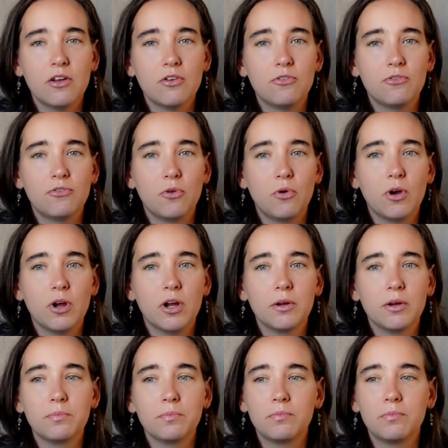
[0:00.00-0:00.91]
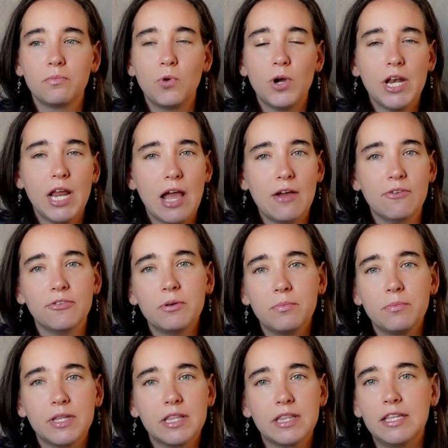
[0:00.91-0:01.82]
for whatever
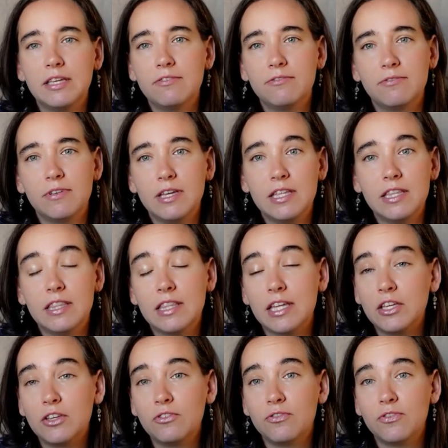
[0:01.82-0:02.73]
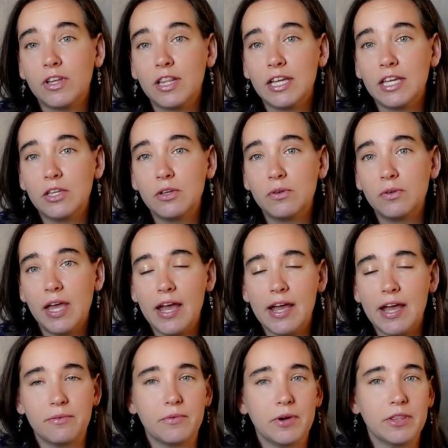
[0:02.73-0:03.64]
monthly fee that you feel like you
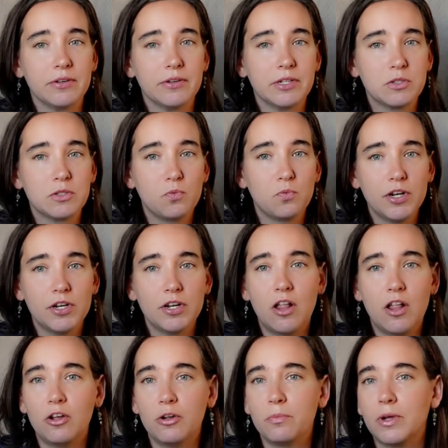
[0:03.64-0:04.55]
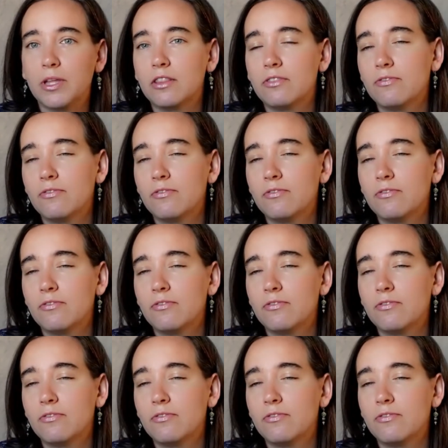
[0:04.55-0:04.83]
can, whether it's $1 a month,